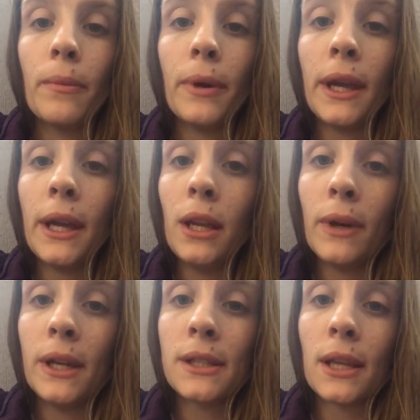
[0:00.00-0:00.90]
But
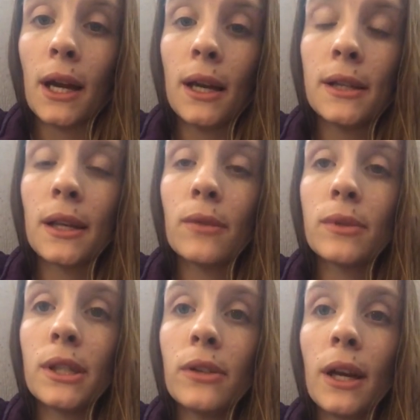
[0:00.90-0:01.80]
anyways, guys, I will
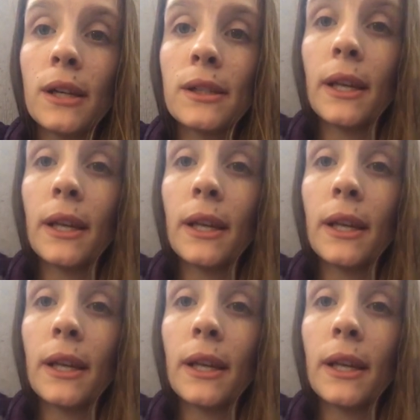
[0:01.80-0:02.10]
see you guys